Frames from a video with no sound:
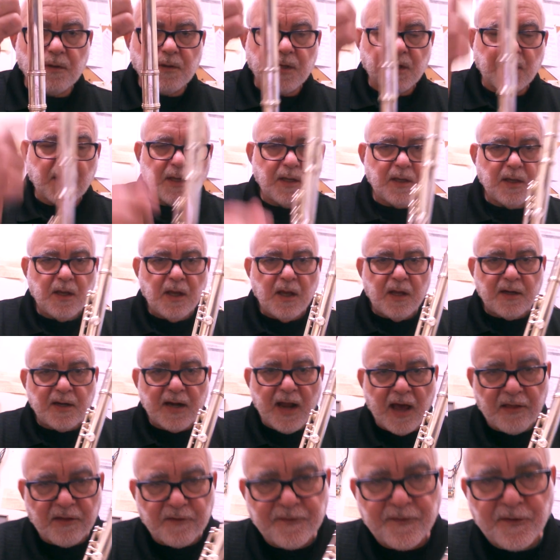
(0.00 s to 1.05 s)
Okay.
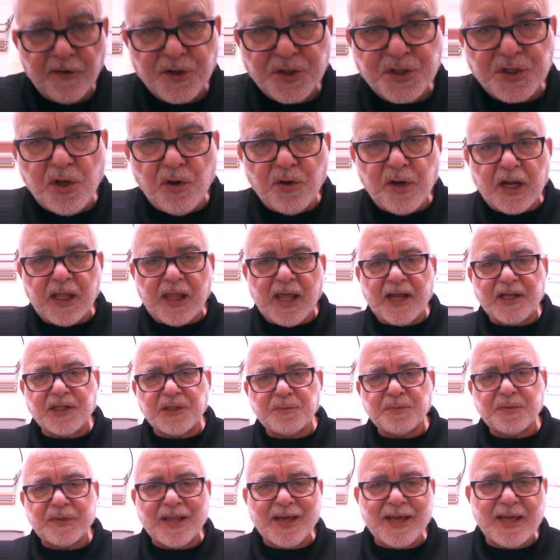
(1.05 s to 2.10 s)
Now, the first note I like
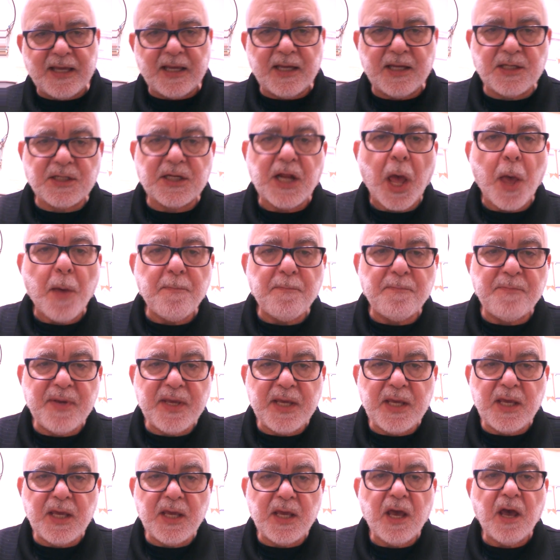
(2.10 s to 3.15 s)
to play is
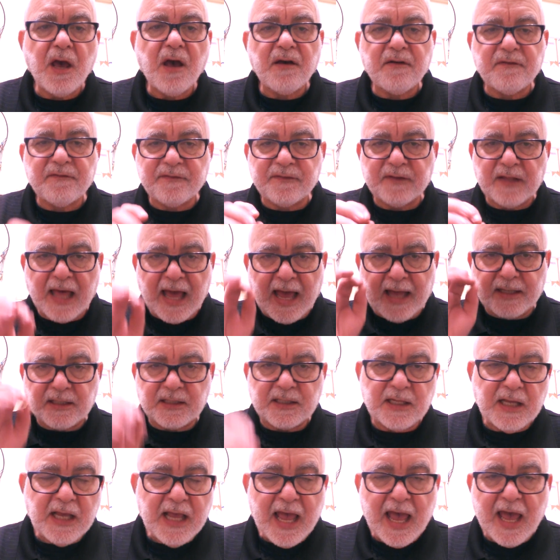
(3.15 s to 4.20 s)
B
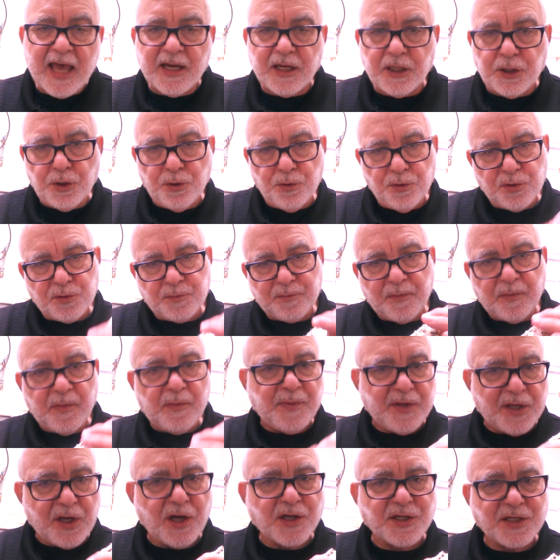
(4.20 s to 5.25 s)
flat, and
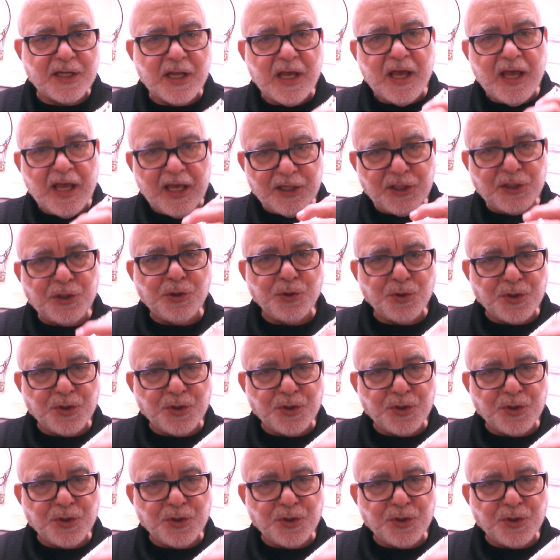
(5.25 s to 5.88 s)
because it's